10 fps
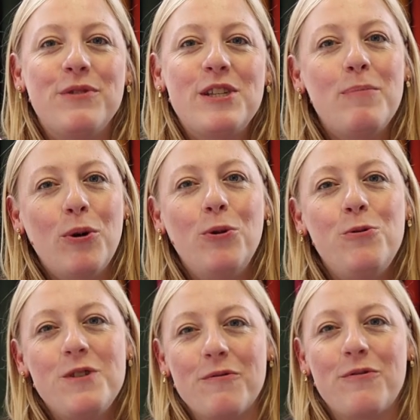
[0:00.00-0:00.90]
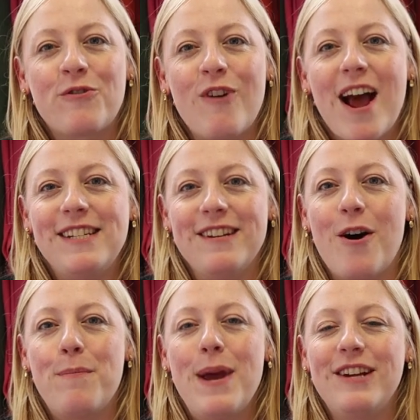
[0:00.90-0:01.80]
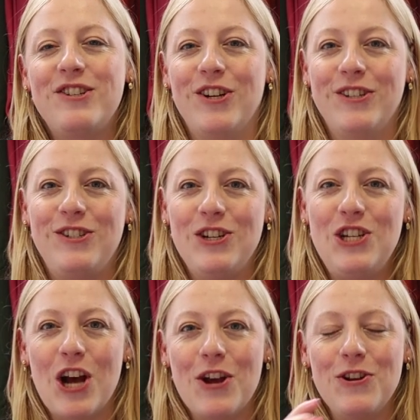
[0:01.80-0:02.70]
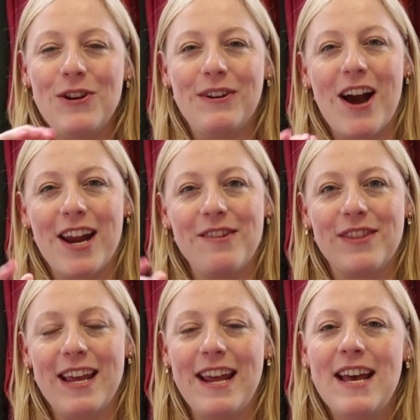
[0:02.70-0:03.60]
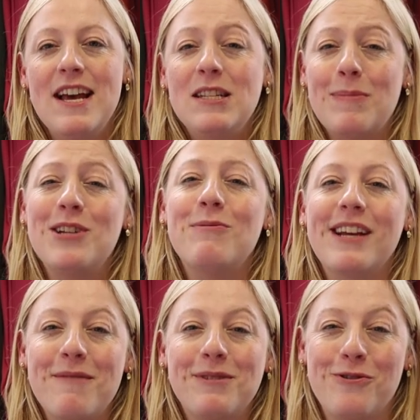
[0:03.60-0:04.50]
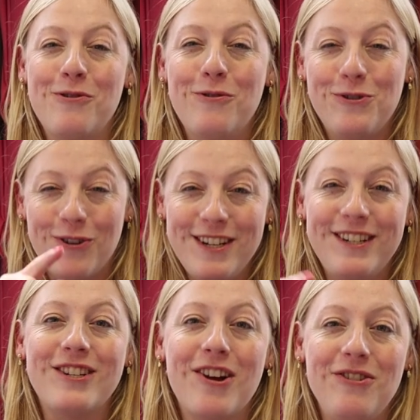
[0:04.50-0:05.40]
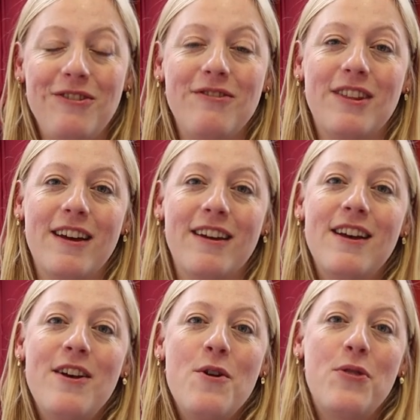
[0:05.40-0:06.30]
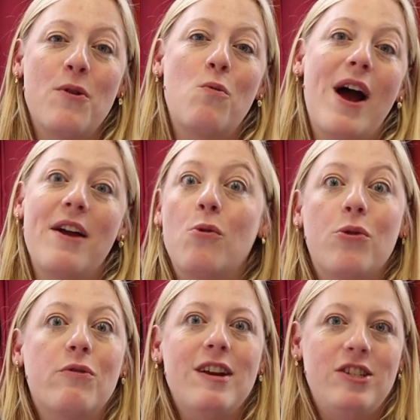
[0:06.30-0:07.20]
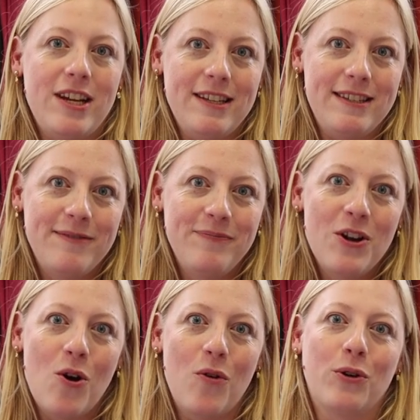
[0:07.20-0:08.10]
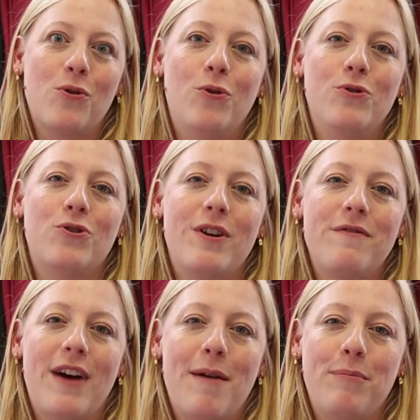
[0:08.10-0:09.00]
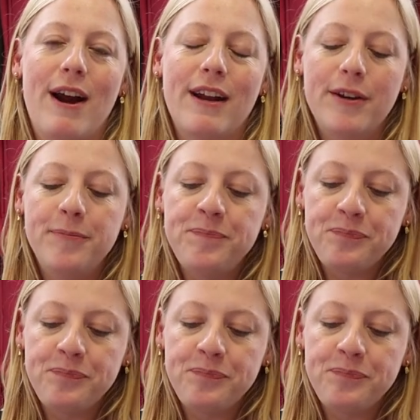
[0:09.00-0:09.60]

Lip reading: spools of thread in our pictures to show you kind of the, especially when it comes to corduroy, to show you the way or the ridges of the corduroy fabric.